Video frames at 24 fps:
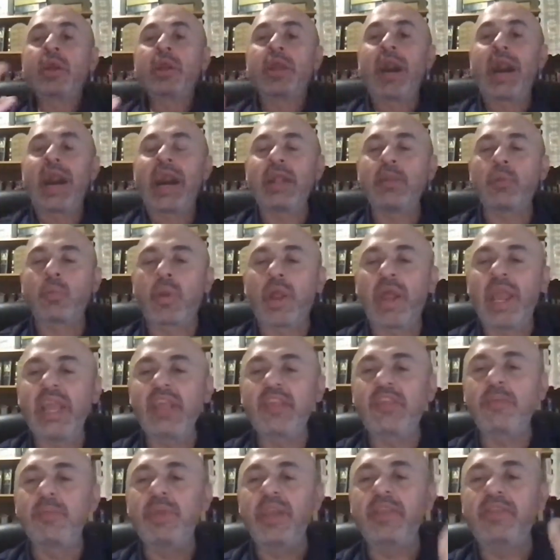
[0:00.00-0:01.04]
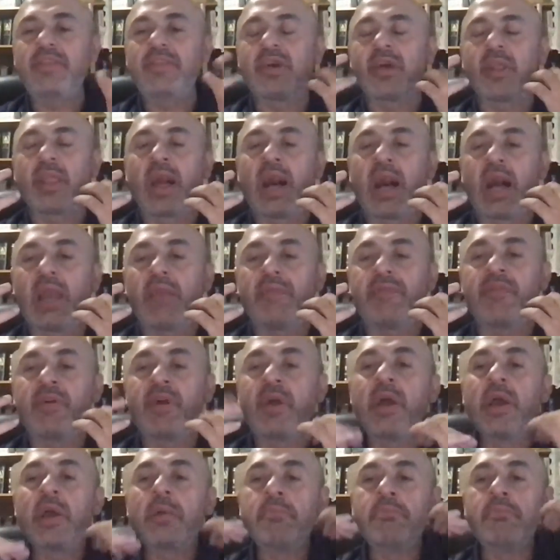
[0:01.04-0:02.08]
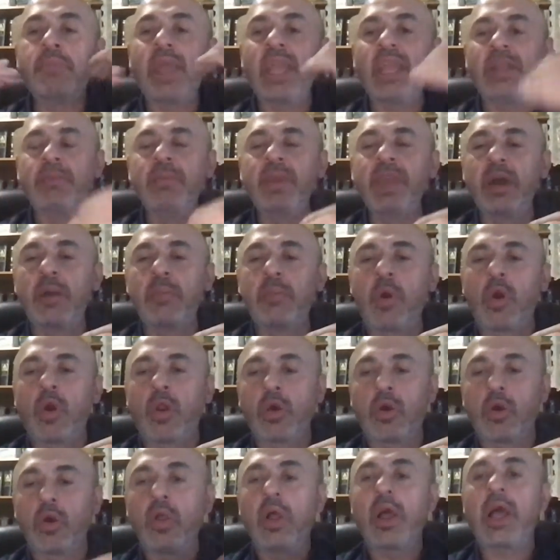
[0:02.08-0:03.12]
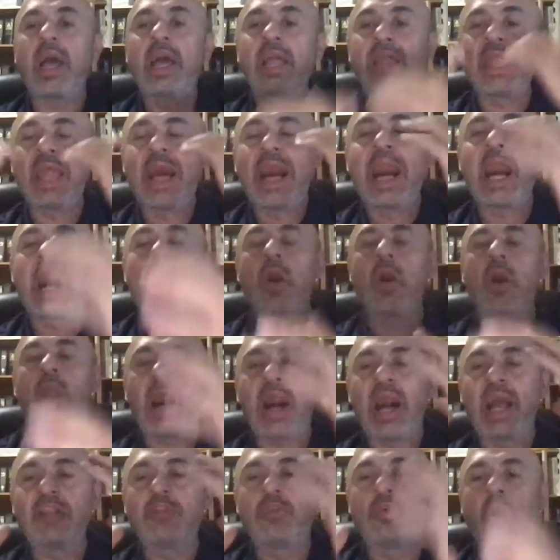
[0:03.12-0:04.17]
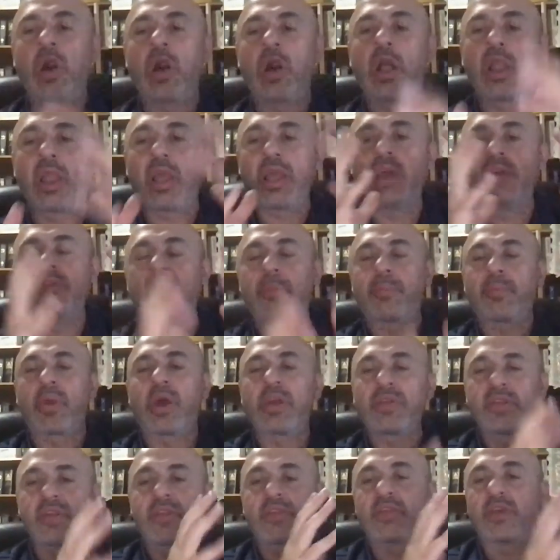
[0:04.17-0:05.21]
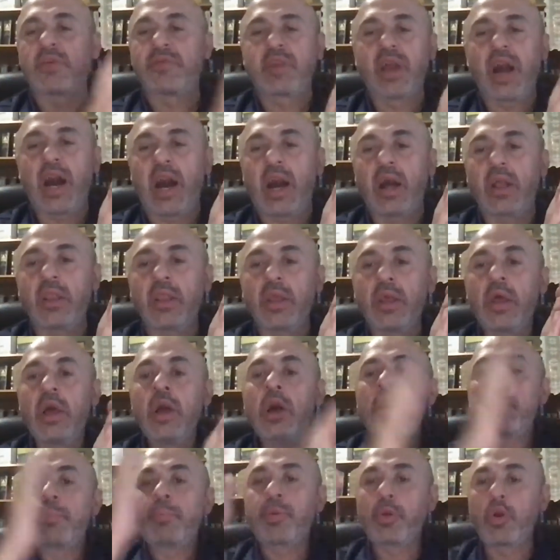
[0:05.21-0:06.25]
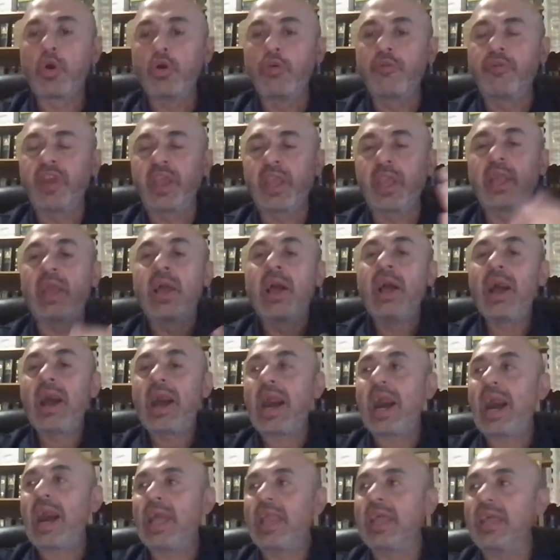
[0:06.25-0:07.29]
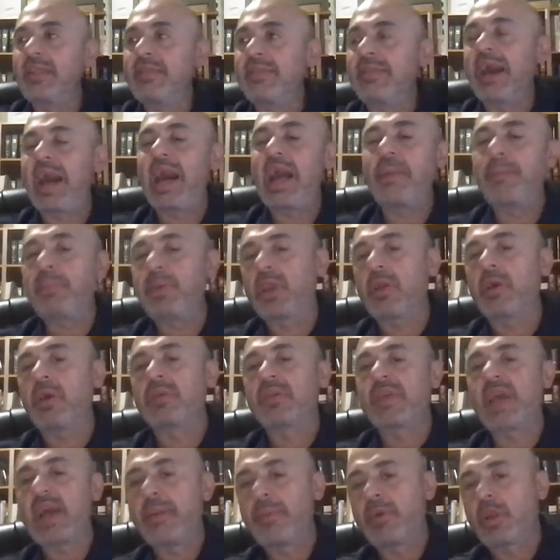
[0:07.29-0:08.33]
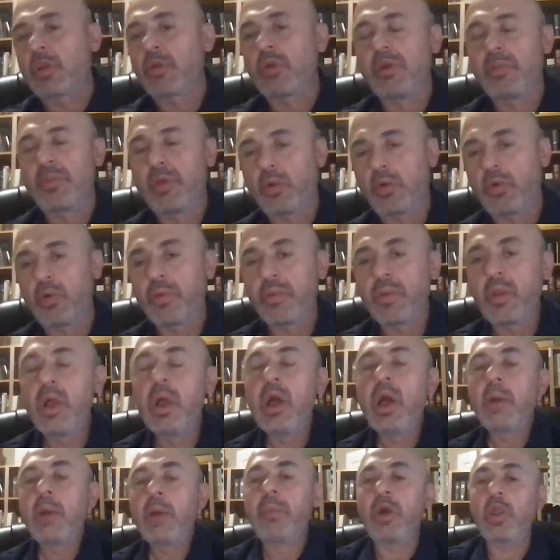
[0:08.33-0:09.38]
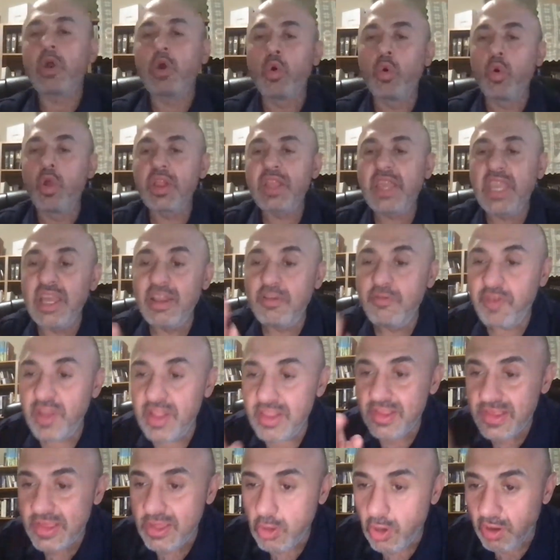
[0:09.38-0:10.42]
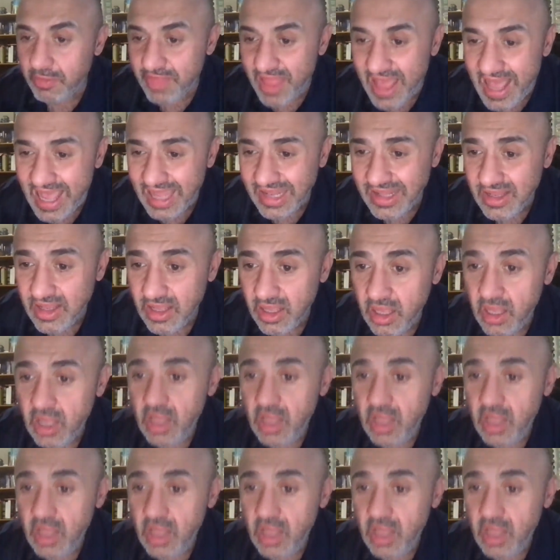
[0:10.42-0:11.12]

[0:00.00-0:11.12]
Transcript: God raised me to life, made me immortal, and now I dwell in the presence of God, proving I didn't die because I'm a criminal. But who will convince you of that?